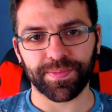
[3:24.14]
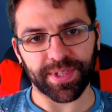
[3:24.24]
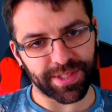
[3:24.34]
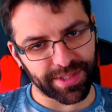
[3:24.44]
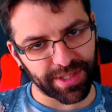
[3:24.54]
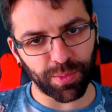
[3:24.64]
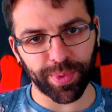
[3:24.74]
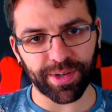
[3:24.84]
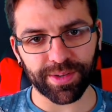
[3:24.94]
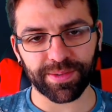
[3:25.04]
It's still
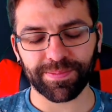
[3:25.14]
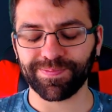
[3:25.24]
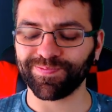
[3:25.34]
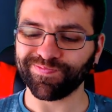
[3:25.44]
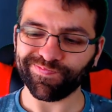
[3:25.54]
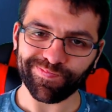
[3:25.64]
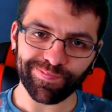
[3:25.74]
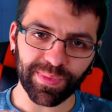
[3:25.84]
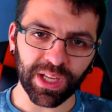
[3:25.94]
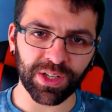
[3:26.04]
weird.
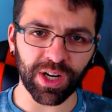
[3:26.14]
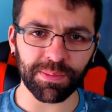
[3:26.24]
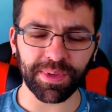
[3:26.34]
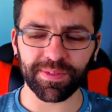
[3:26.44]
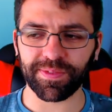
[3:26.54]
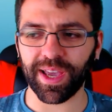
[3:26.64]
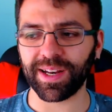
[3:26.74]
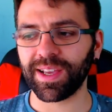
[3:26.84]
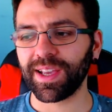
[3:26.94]
Not a big fan.